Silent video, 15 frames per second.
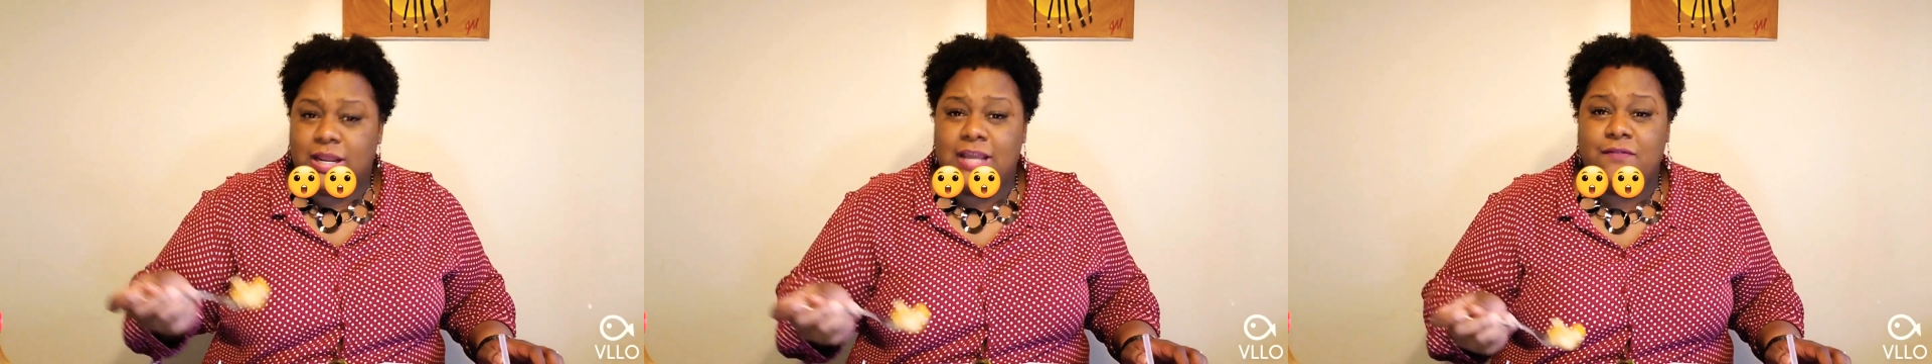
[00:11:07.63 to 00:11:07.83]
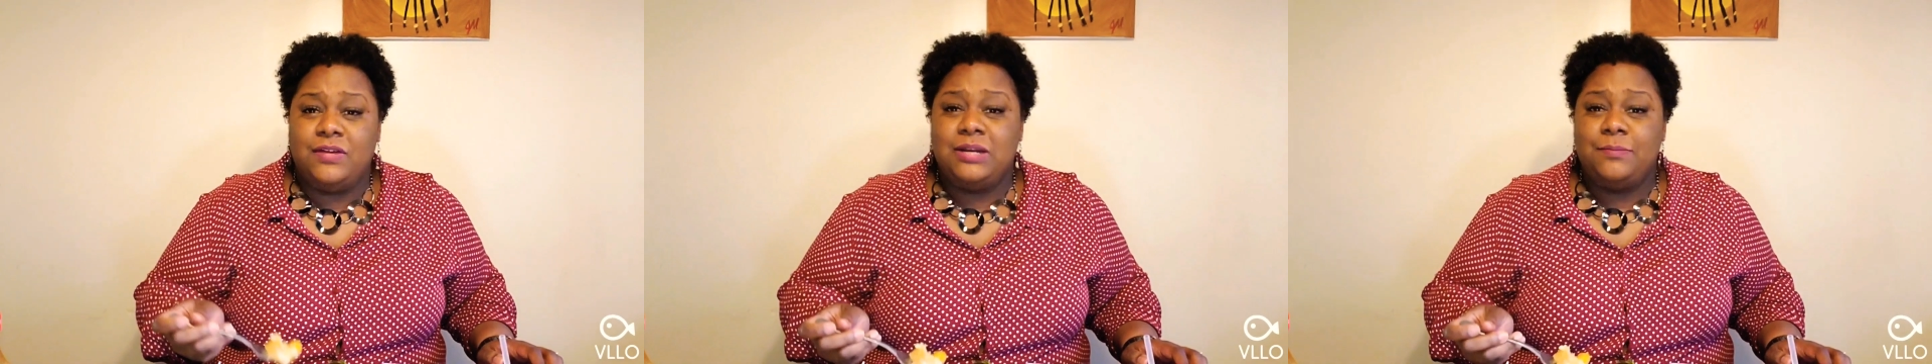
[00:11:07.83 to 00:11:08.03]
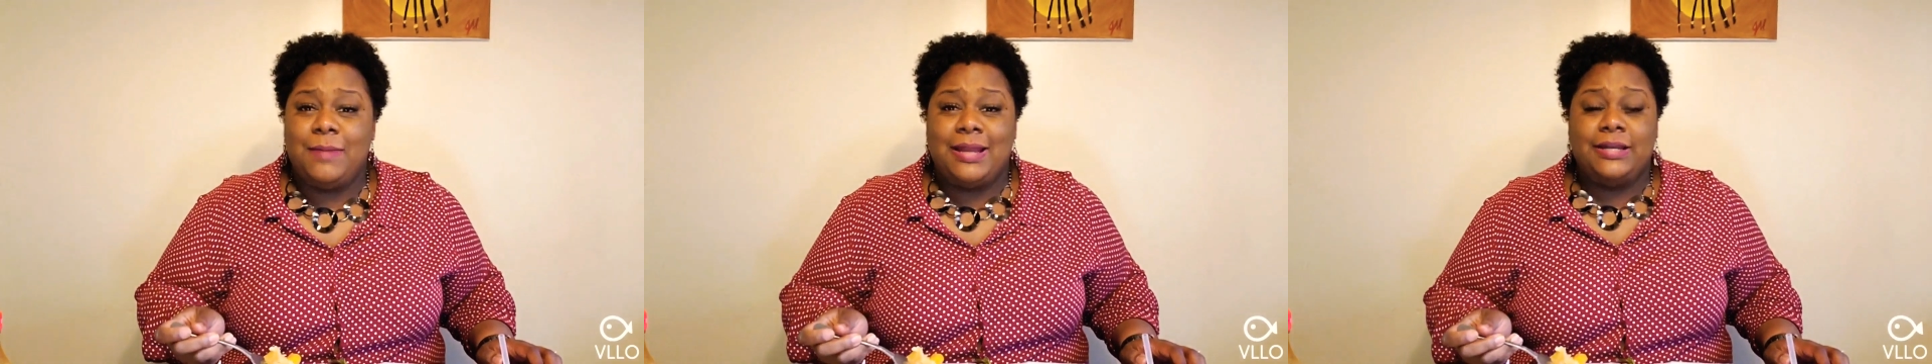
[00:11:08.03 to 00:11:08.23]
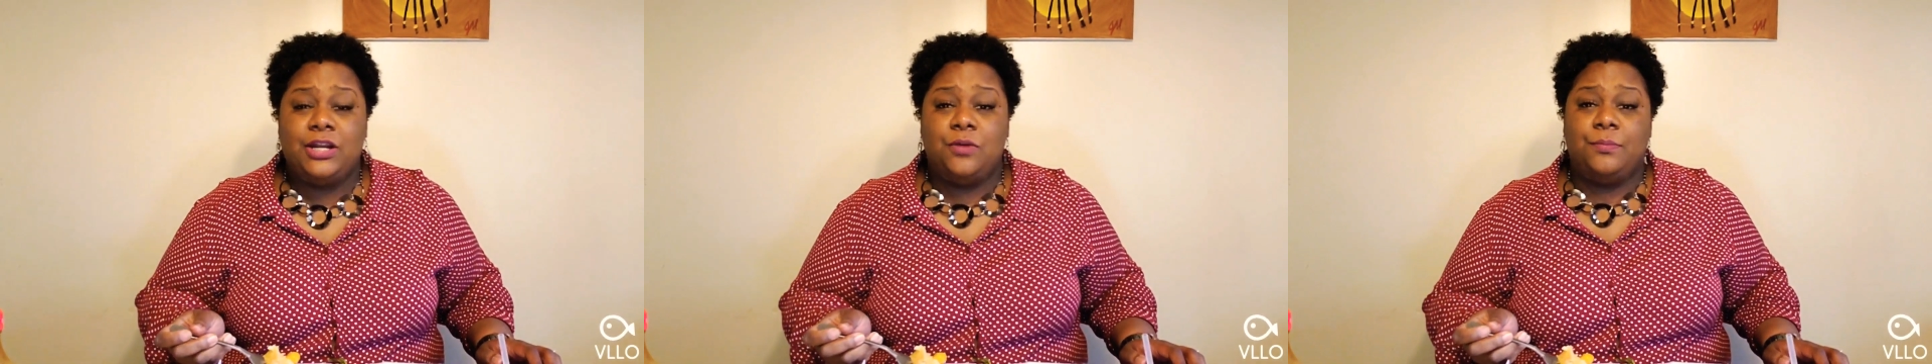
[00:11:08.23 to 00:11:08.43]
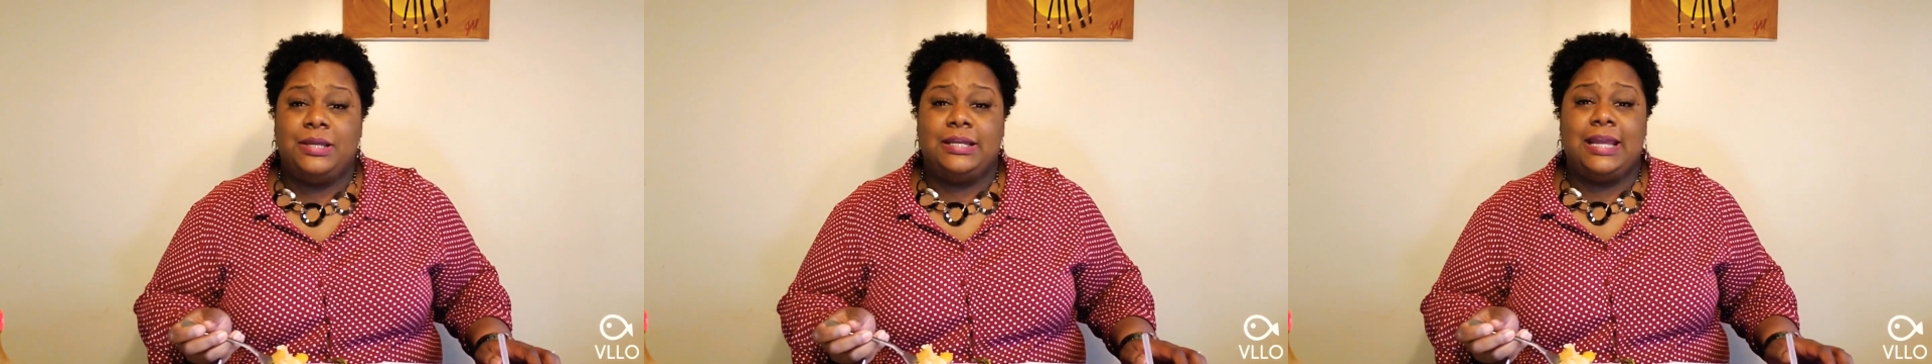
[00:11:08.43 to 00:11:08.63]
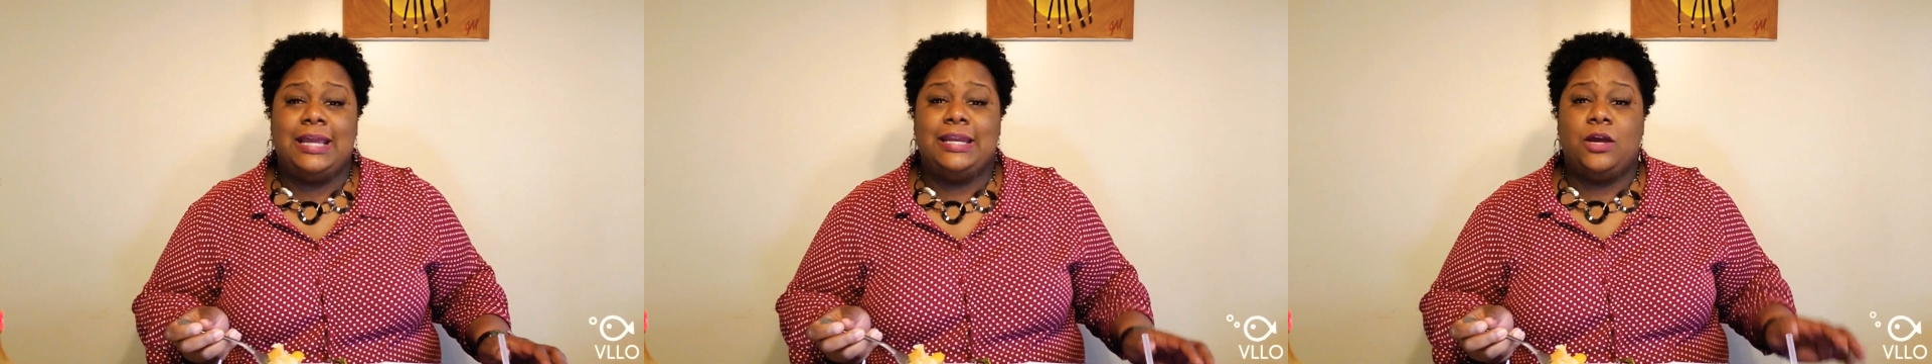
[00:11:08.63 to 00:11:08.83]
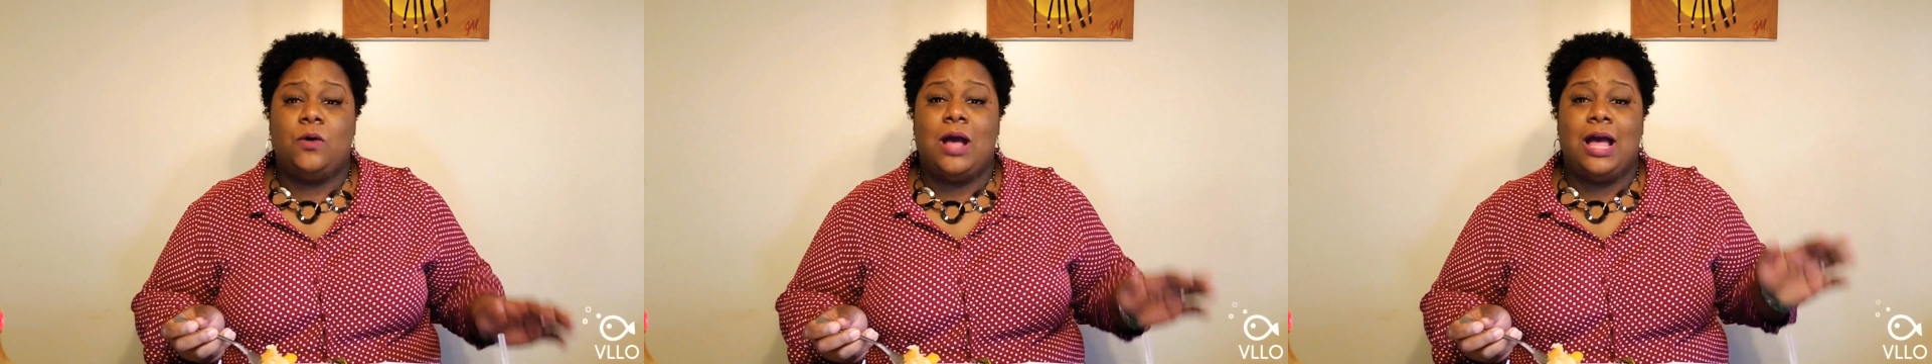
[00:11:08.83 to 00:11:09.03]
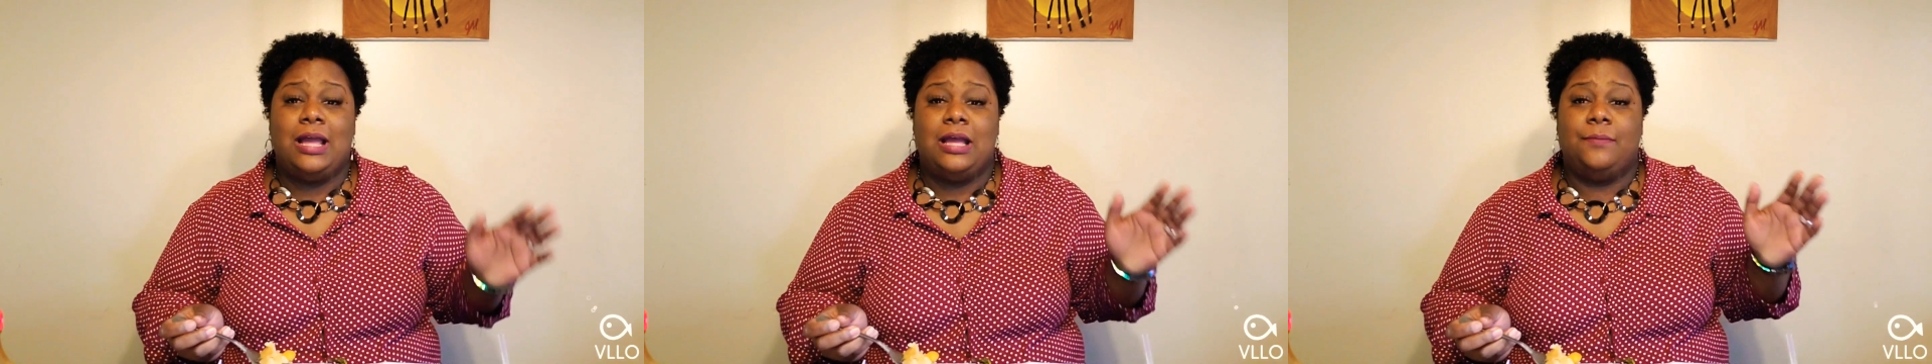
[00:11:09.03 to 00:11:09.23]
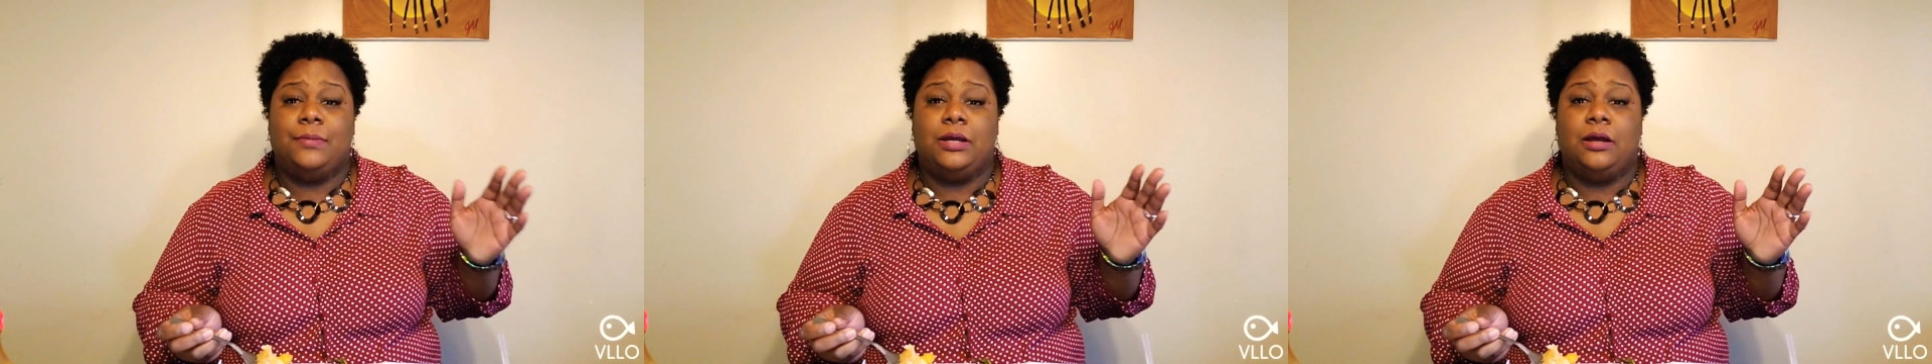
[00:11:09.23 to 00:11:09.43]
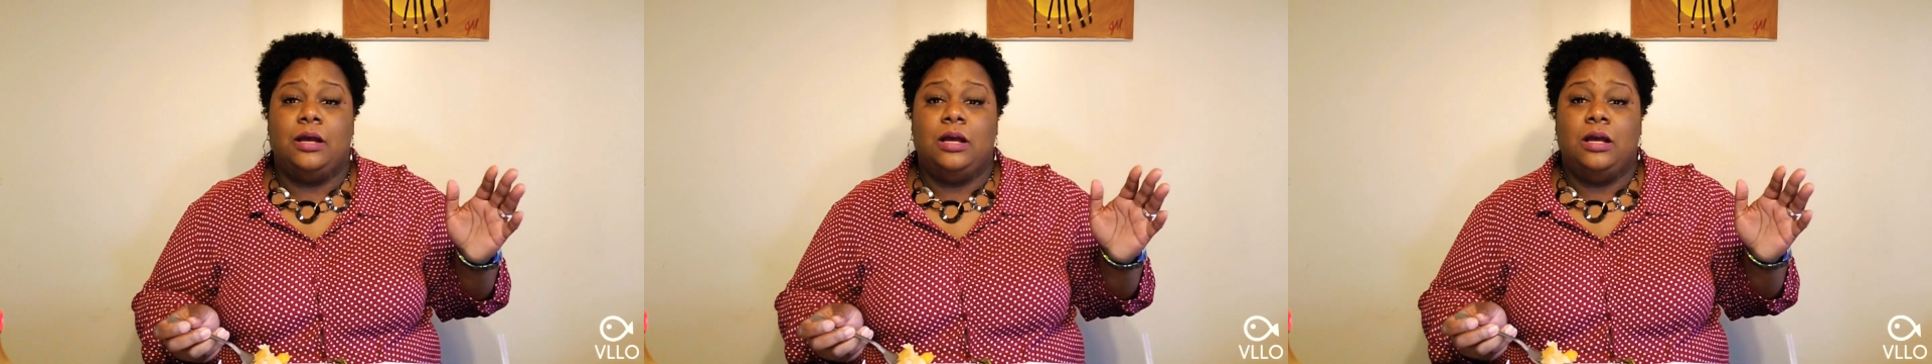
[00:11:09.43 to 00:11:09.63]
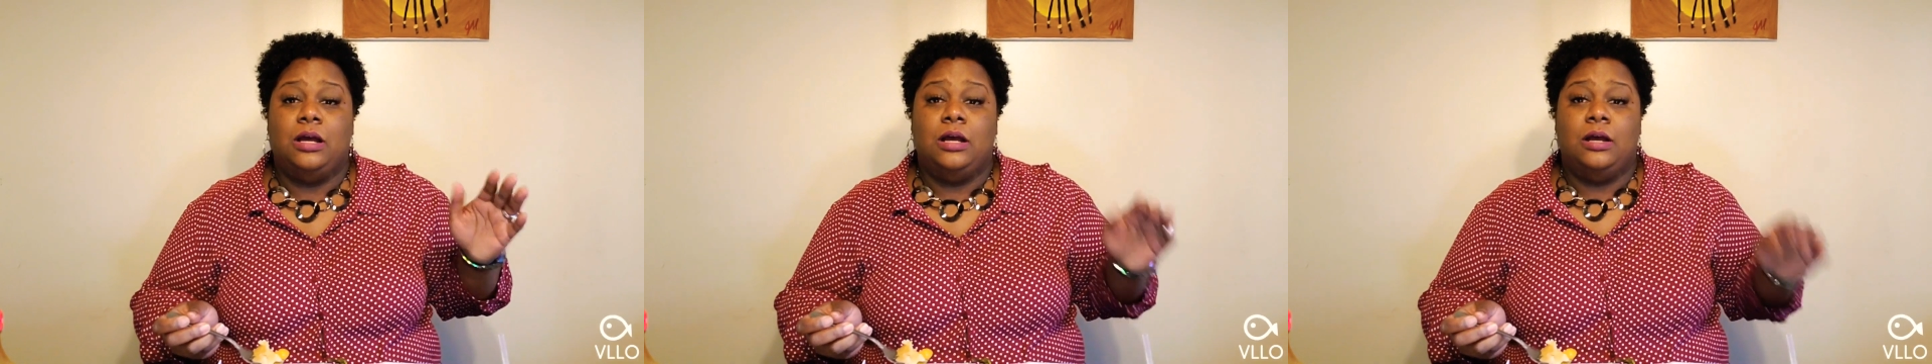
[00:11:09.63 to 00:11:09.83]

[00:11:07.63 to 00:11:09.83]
Now, if anybody know me, they know I'm